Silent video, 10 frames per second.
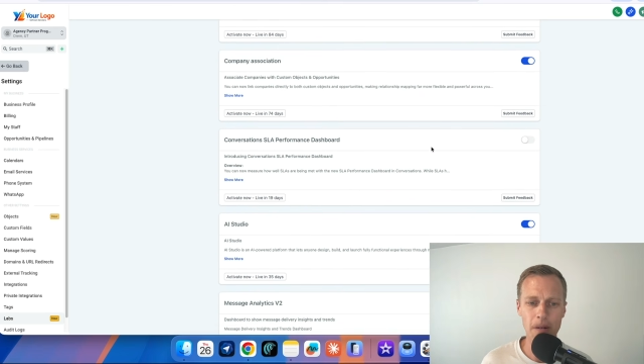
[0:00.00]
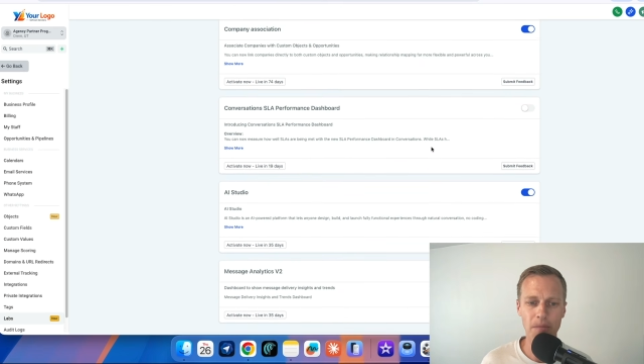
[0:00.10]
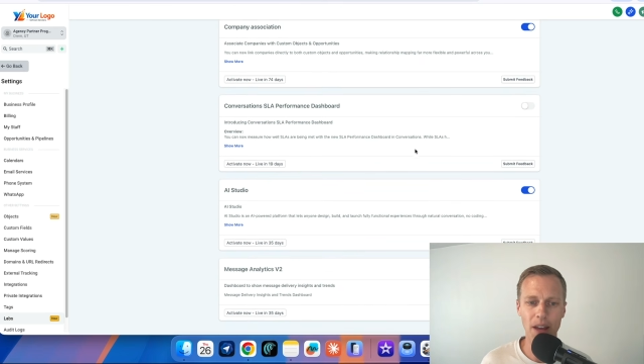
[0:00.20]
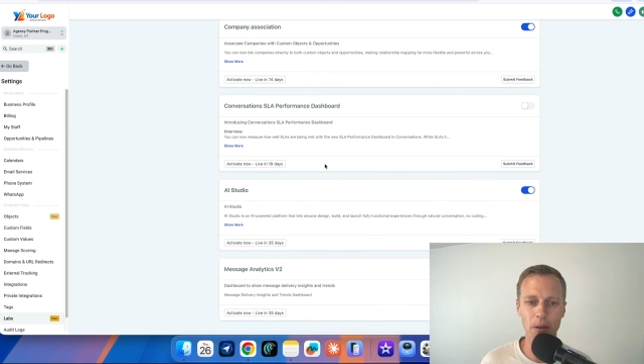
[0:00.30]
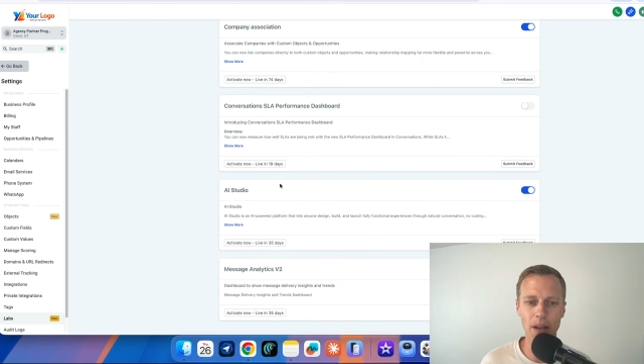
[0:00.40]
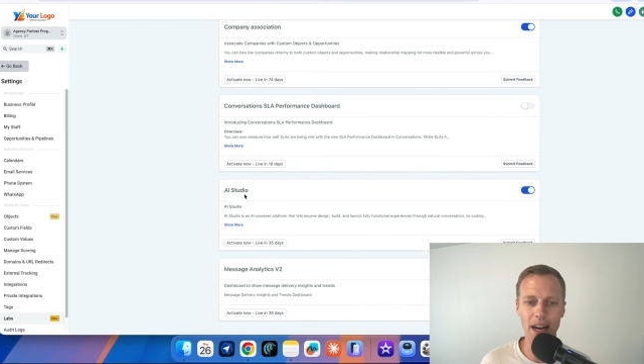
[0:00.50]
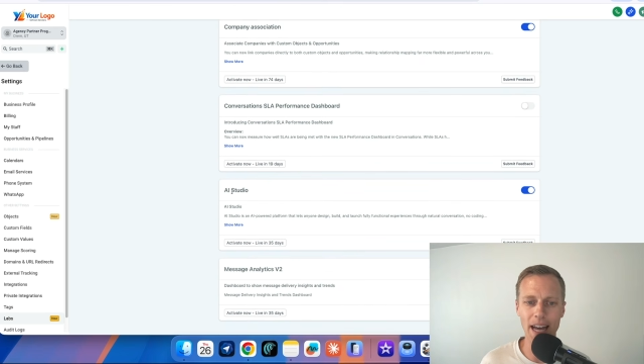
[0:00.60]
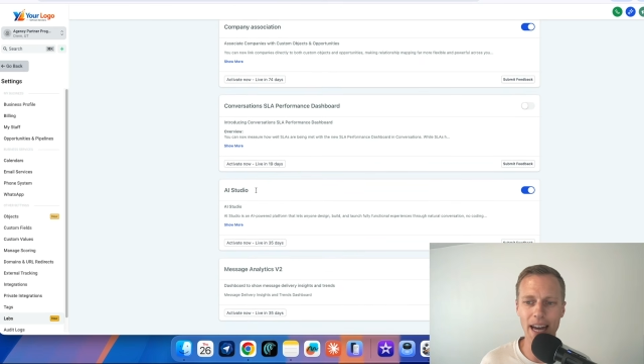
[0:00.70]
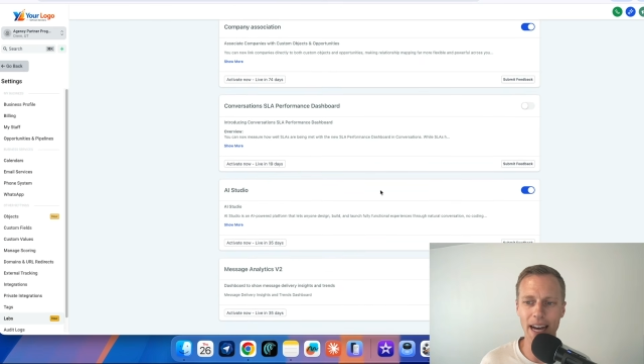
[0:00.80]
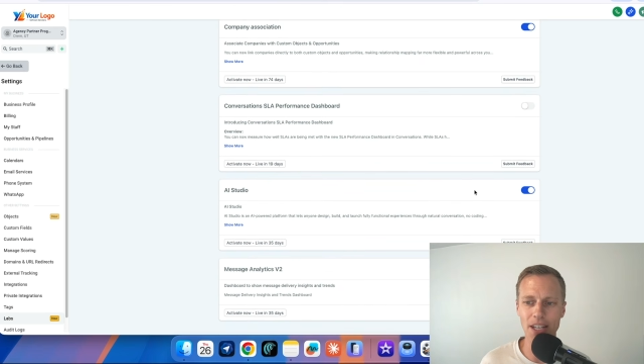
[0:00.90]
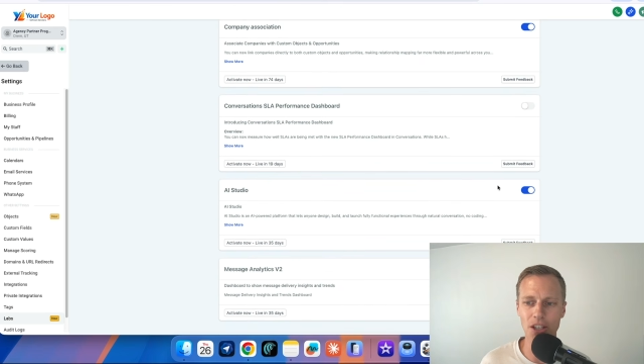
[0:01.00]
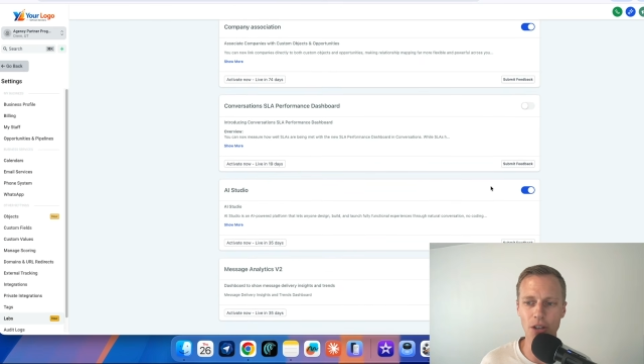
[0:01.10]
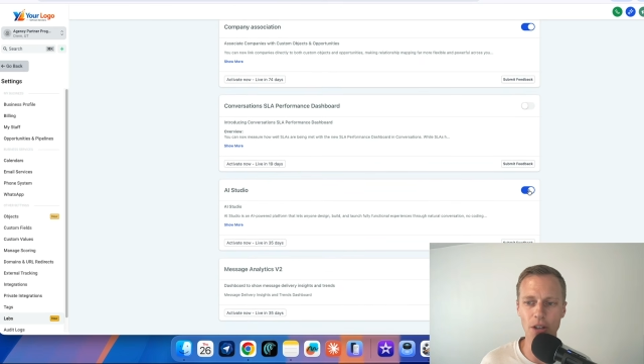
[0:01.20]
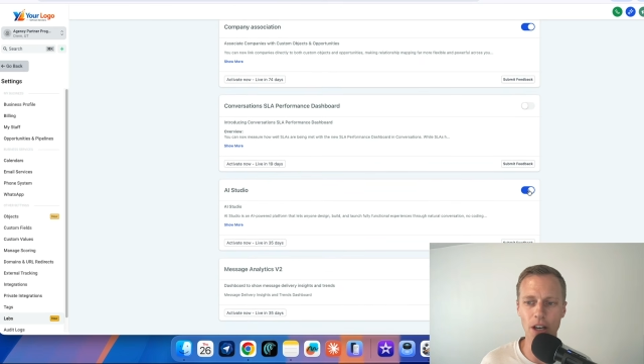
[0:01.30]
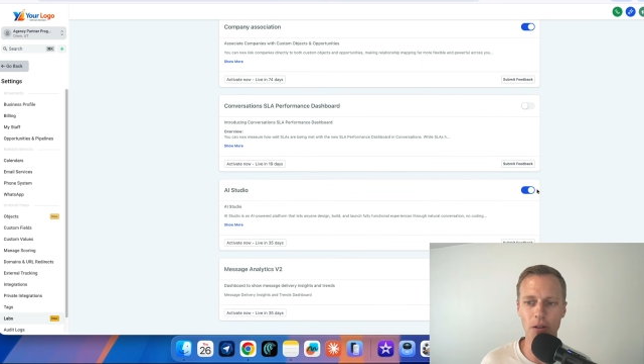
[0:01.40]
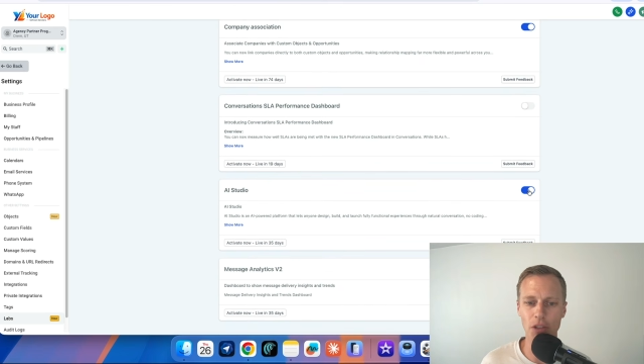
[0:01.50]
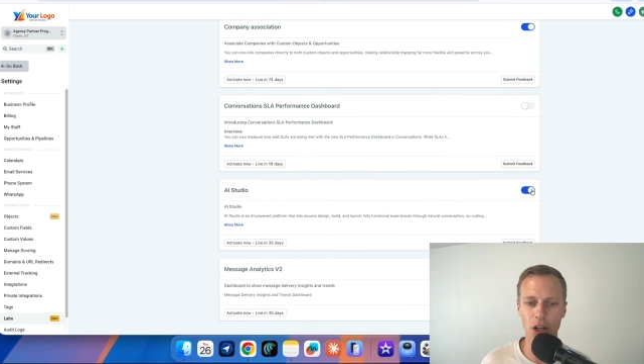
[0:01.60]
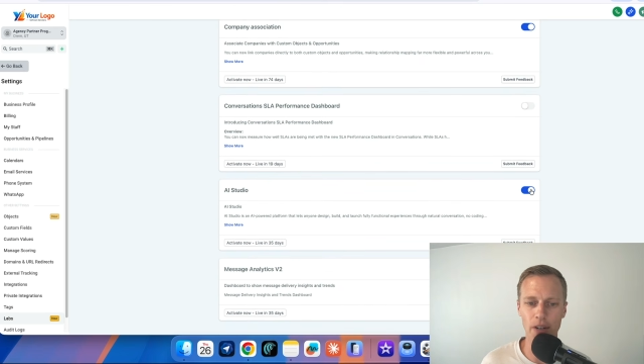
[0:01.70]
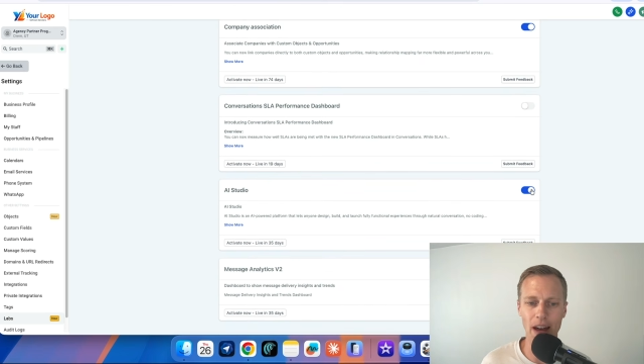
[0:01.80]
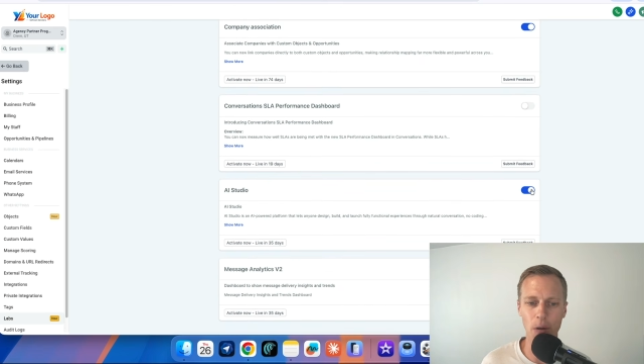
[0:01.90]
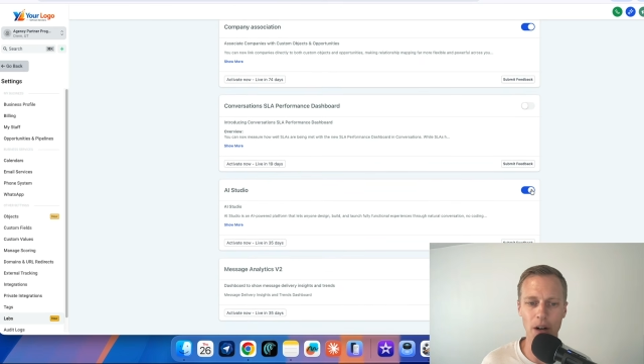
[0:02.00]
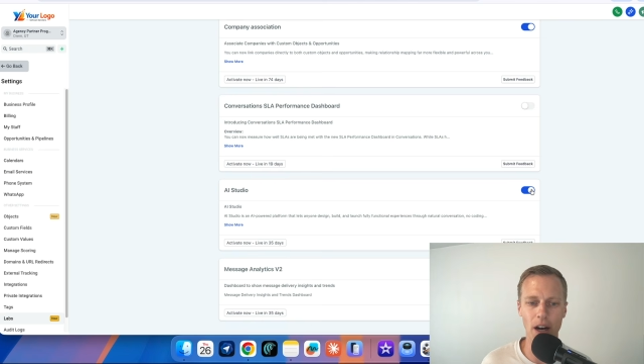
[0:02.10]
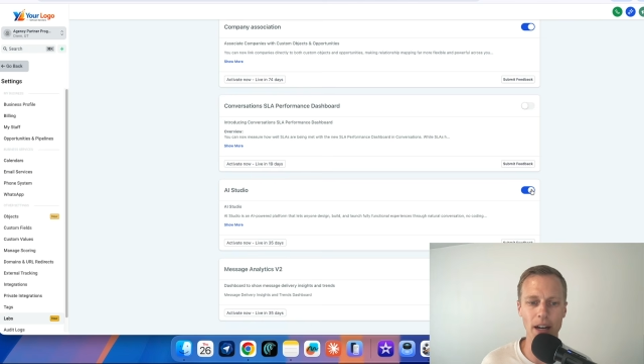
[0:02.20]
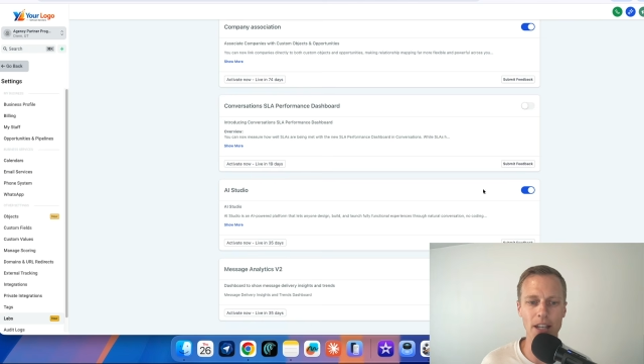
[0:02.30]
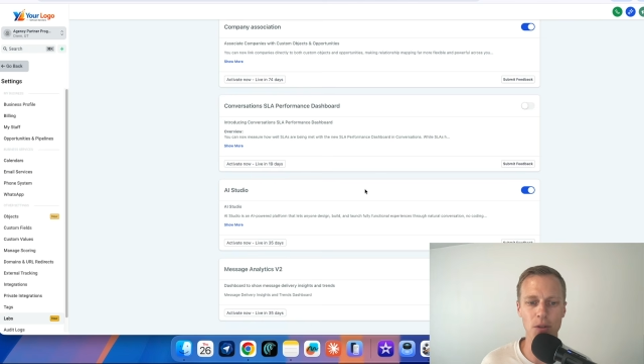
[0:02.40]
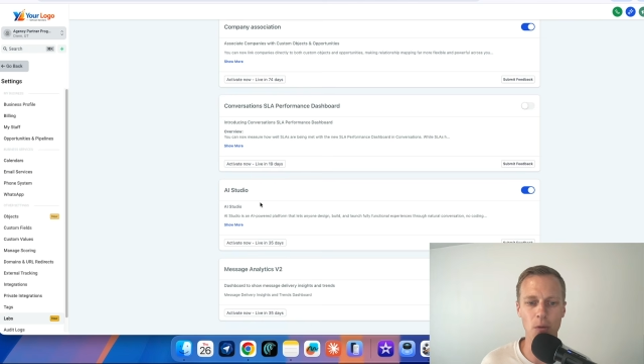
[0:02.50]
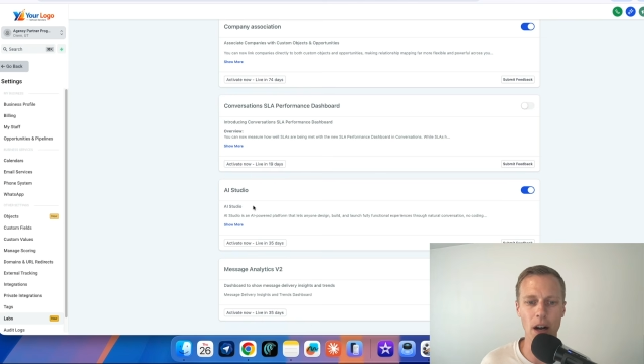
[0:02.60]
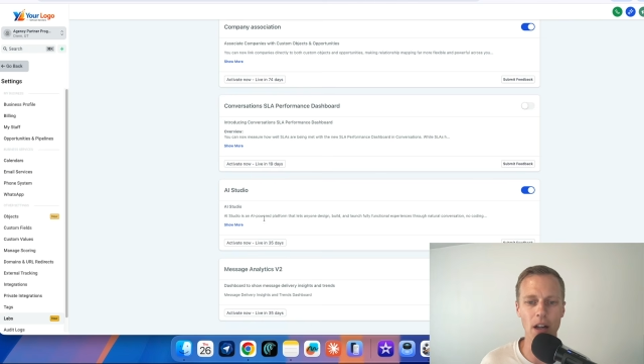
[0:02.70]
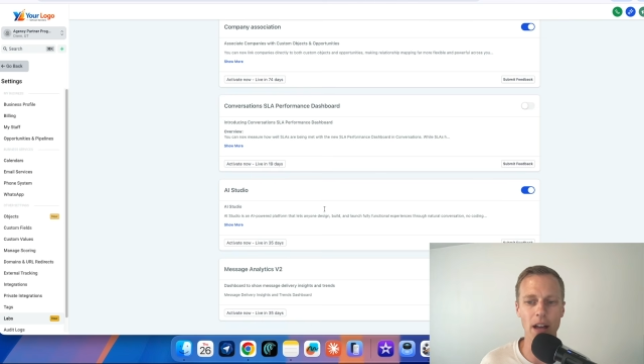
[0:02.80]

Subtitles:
and we got AI Studio. Turn that one on as well.